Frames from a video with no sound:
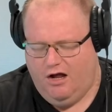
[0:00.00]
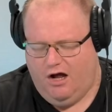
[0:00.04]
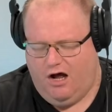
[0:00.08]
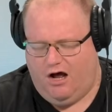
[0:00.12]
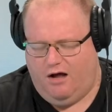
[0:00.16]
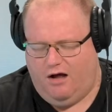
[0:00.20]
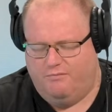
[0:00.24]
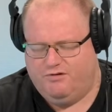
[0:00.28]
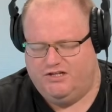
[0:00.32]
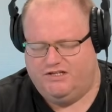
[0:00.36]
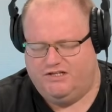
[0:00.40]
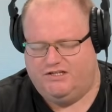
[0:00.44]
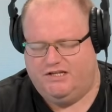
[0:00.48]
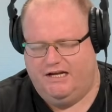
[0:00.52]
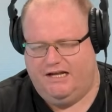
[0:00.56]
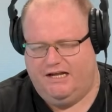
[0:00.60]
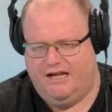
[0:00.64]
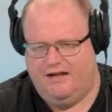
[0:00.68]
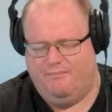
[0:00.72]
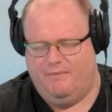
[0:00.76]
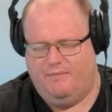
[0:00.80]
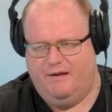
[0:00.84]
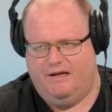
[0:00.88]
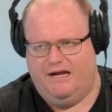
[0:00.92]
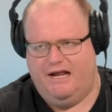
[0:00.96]
I'm just
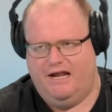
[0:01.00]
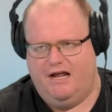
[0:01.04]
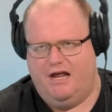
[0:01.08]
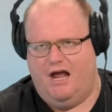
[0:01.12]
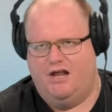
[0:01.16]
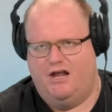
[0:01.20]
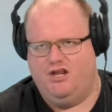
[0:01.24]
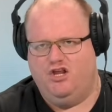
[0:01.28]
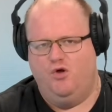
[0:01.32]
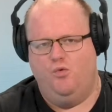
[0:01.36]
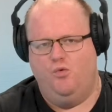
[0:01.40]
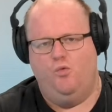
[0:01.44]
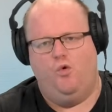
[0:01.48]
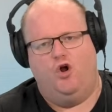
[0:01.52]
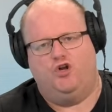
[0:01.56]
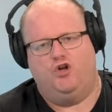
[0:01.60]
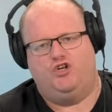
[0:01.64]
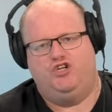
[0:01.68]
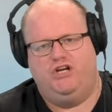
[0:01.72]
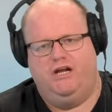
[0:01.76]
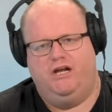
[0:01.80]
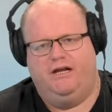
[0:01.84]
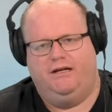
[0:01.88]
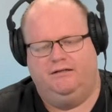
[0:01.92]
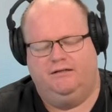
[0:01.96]
thinking, Billy, are you
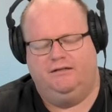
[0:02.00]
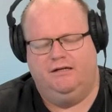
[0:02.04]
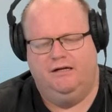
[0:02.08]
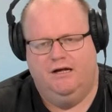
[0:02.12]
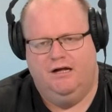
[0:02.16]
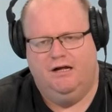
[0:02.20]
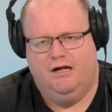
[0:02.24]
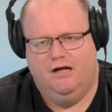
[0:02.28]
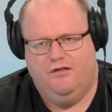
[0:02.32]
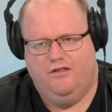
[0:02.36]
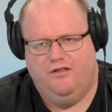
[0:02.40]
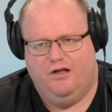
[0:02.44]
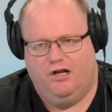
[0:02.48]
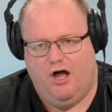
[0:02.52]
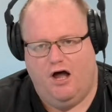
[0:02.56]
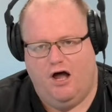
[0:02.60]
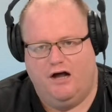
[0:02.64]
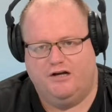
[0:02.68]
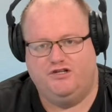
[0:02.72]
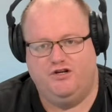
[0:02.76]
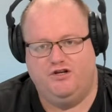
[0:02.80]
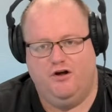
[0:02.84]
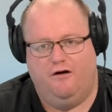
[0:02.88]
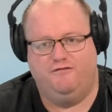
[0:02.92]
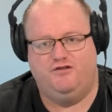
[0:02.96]
watching the
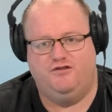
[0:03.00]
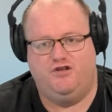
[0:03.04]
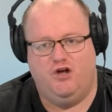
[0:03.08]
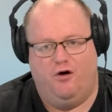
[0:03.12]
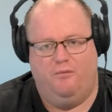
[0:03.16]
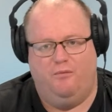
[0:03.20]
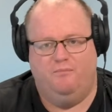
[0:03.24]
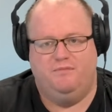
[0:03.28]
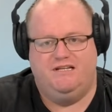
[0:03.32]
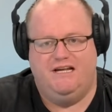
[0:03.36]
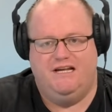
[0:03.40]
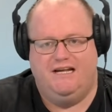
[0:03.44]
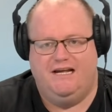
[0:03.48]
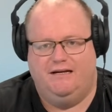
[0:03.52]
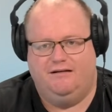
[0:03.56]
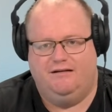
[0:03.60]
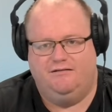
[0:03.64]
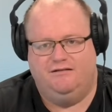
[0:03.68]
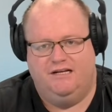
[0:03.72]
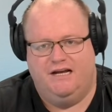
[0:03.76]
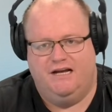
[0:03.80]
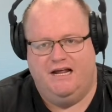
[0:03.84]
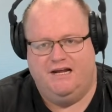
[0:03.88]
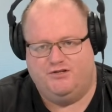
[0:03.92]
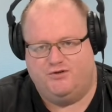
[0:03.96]
likes of Tom Dearden
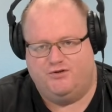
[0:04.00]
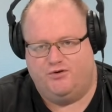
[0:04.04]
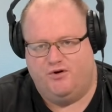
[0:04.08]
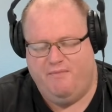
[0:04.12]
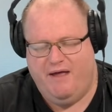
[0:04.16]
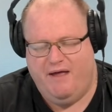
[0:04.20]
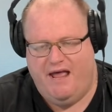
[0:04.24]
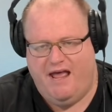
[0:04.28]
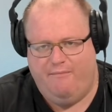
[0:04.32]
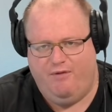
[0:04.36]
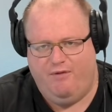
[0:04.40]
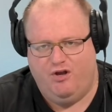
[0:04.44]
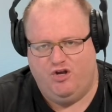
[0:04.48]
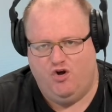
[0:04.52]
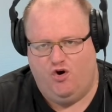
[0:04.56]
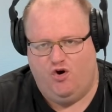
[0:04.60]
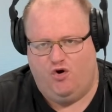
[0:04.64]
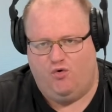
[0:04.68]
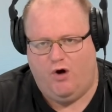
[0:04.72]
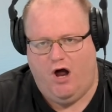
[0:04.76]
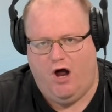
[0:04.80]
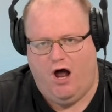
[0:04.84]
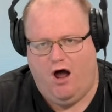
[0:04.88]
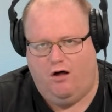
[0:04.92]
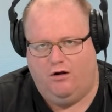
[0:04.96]
and Ezra Mam in your
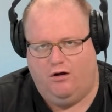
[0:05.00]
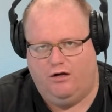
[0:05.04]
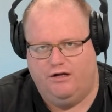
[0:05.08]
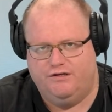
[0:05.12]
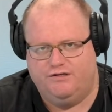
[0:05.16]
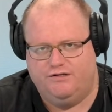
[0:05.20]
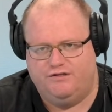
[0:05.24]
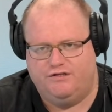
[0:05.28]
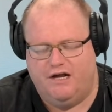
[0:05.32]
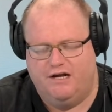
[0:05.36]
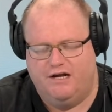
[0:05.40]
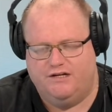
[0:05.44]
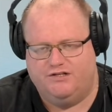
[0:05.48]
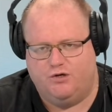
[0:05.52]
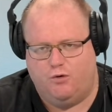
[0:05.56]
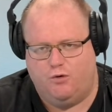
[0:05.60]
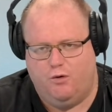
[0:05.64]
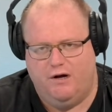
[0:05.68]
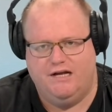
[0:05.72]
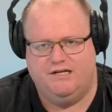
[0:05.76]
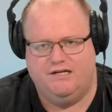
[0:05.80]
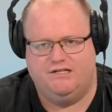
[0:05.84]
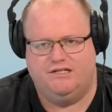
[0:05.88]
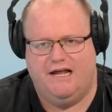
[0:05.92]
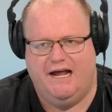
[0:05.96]
role as
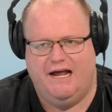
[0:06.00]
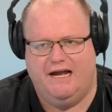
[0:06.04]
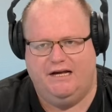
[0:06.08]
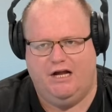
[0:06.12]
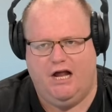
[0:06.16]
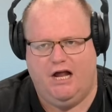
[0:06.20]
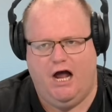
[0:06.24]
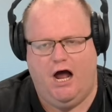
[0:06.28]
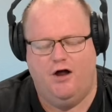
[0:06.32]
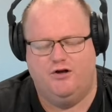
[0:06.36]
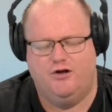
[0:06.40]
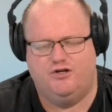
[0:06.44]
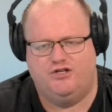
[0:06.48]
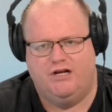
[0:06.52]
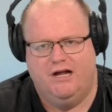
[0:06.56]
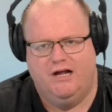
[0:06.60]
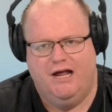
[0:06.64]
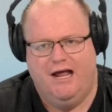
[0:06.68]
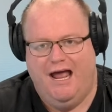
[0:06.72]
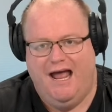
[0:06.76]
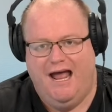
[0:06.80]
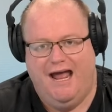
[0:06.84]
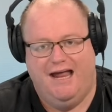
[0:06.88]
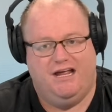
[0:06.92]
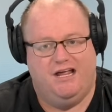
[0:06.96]
Queensland coach?
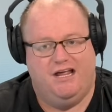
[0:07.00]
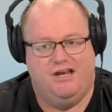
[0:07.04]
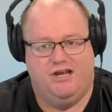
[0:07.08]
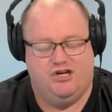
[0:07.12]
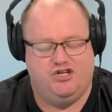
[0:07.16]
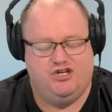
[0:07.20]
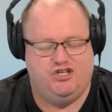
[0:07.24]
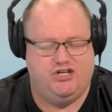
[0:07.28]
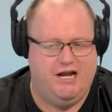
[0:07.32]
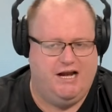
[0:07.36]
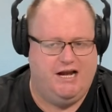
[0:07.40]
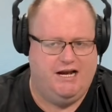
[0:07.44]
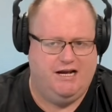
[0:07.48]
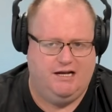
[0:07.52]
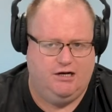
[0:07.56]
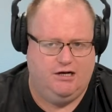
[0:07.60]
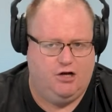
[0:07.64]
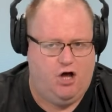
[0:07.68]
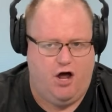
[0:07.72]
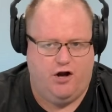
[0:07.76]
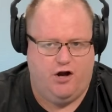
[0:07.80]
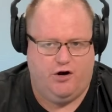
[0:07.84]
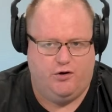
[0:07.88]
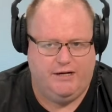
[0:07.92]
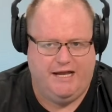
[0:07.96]
And can you shed any
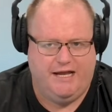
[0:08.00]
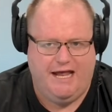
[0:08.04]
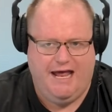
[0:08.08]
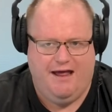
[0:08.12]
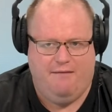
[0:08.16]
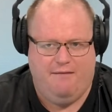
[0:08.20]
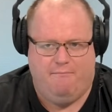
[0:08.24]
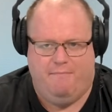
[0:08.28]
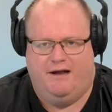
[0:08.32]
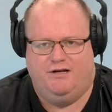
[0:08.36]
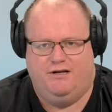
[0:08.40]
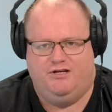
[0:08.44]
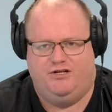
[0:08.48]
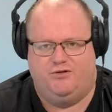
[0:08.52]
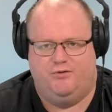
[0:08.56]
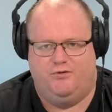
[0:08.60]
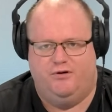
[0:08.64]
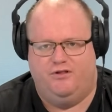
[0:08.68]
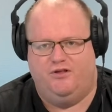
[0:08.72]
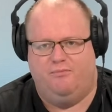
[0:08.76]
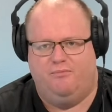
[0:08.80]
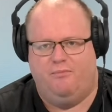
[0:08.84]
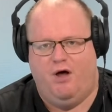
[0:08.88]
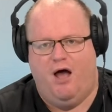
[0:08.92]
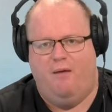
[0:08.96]
light on Cam Munster
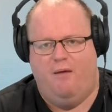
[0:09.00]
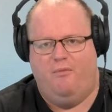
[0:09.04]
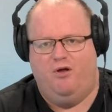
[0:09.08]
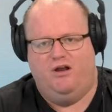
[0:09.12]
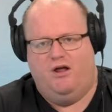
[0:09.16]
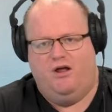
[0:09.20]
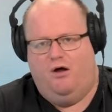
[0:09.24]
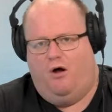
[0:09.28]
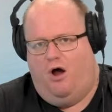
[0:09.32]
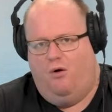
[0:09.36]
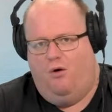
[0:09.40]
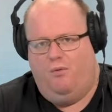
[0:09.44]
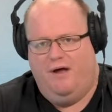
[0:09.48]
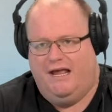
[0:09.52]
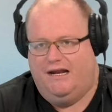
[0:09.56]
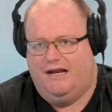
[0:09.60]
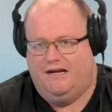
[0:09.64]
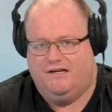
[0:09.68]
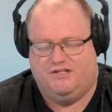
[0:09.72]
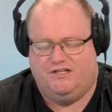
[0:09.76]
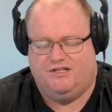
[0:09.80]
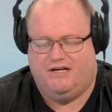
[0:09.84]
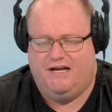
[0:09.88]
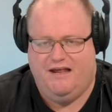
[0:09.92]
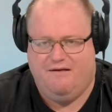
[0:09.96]
at the moment? Are we going to
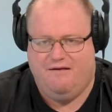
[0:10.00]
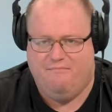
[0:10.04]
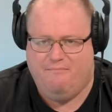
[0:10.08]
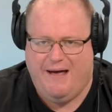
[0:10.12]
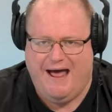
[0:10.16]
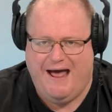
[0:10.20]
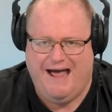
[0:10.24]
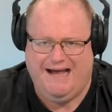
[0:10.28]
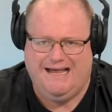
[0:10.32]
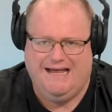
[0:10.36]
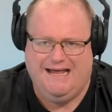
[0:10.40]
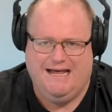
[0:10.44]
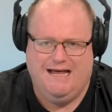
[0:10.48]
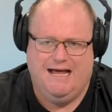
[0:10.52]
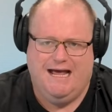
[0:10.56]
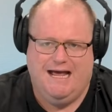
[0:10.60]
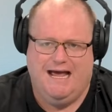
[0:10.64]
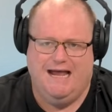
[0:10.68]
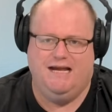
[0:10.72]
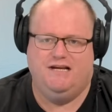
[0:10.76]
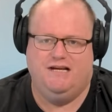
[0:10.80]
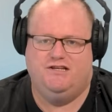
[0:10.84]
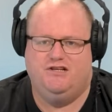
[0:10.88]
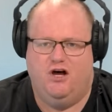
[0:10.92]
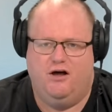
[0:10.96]
see him back
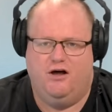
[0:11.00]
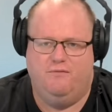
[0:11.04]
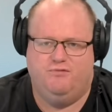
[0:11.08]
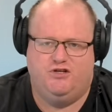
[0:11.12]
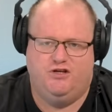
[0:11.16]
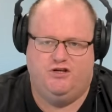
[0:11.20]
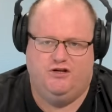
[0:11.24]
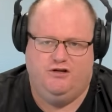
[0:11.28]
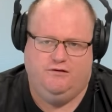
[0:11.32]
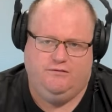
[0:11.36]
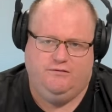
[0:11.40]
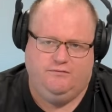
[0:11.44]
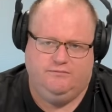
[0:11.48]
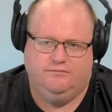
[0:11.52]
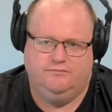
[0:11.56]
anytime soon?